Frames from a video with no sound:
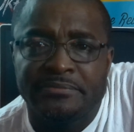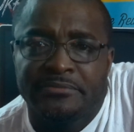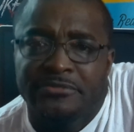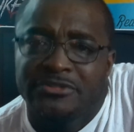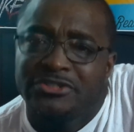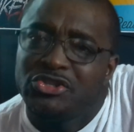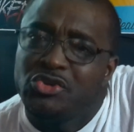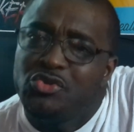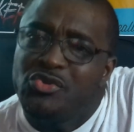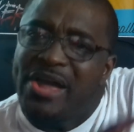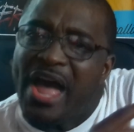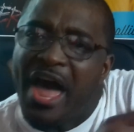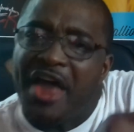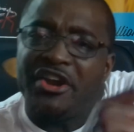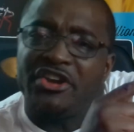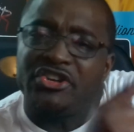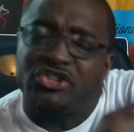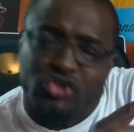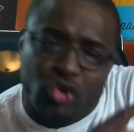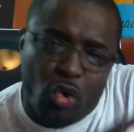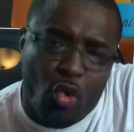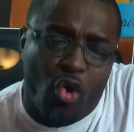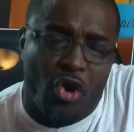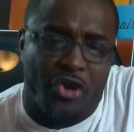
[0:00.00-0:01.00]
You got a
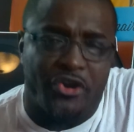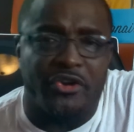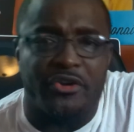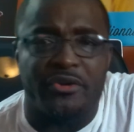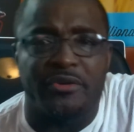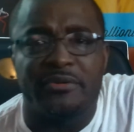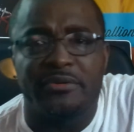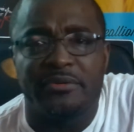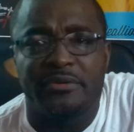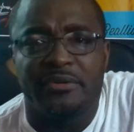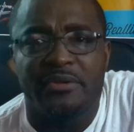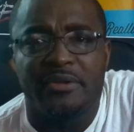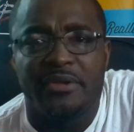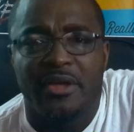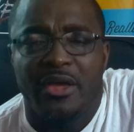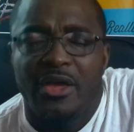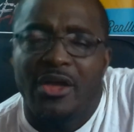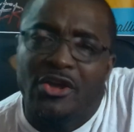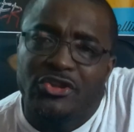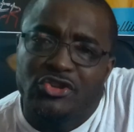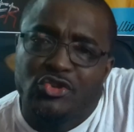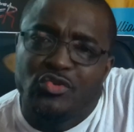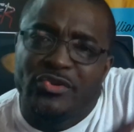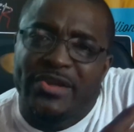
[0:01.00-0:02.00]
daughter.
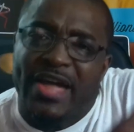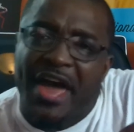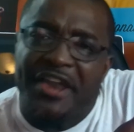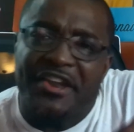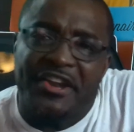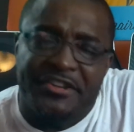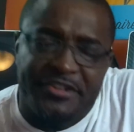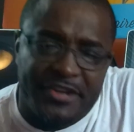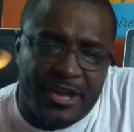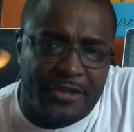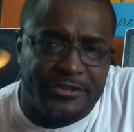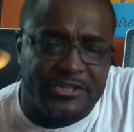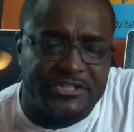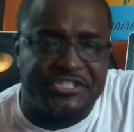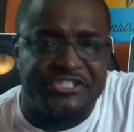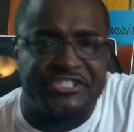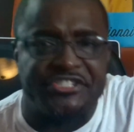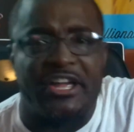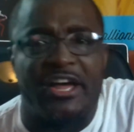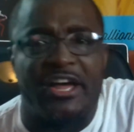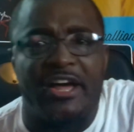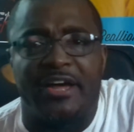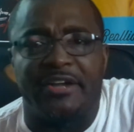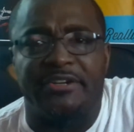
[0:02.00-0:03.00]
You got another
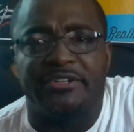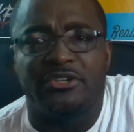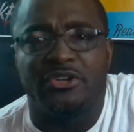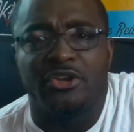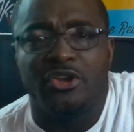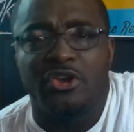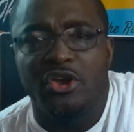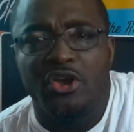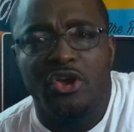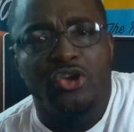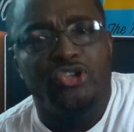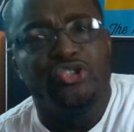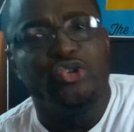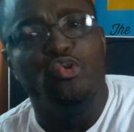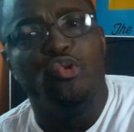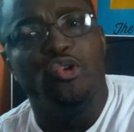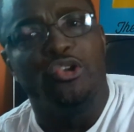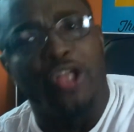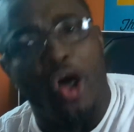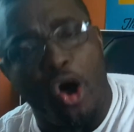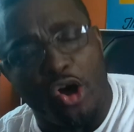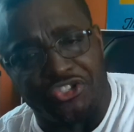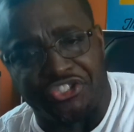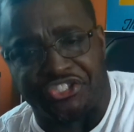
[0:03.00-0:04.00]
son. You
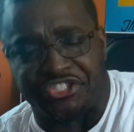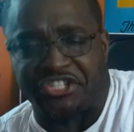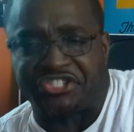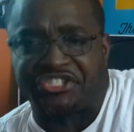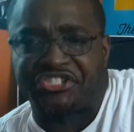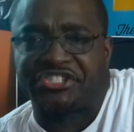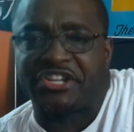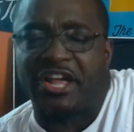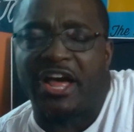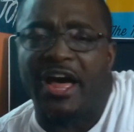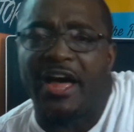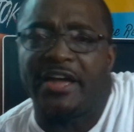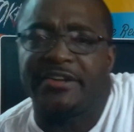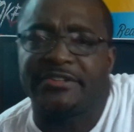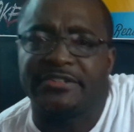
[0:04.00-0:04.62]
lost a son.